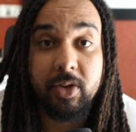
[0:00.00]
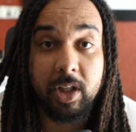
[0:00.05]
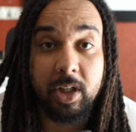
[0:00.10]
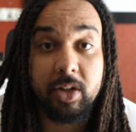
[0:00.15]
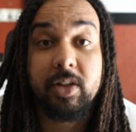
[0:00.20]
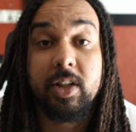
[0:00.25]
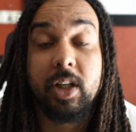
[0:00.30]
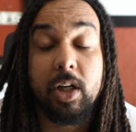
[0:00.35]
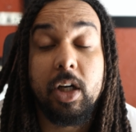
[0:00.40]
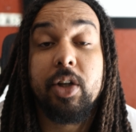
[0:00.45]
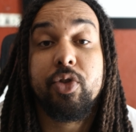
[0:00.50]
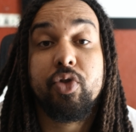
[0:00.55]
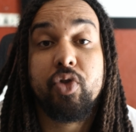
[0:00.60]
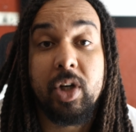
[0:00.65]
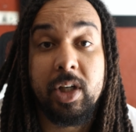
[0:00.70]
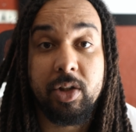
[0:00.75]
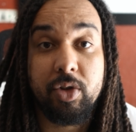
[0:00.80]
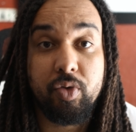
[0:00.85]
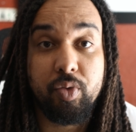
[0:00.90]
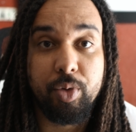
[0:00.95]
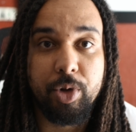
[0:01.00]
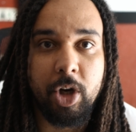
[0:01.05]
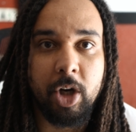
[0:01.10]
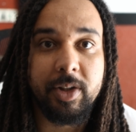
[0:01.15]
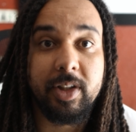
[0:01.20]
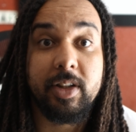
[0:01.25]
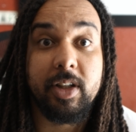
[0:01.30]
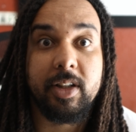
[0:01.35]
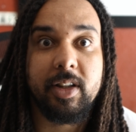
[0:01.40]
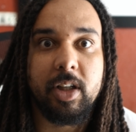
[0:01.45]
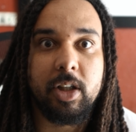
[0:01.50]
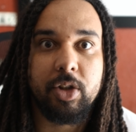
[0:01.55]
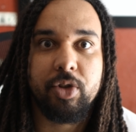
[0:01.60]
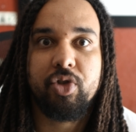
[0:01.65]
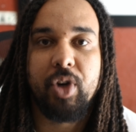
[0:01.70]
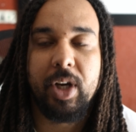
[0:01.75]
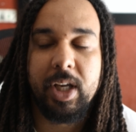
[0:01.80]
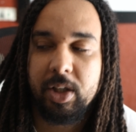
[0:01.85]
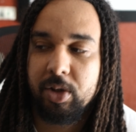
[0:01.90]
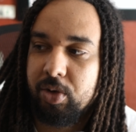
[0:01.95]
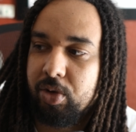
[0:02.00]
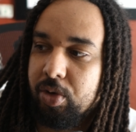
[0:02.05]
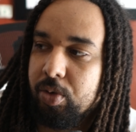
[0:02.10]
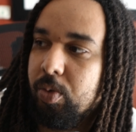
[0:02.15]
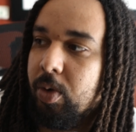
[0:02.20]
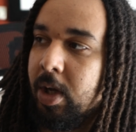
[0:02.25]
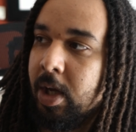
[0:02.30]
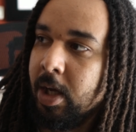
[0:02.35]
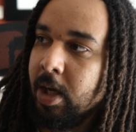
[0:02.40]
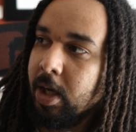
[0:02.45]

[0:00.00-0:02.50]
that, that are trying to learn, that are trying to,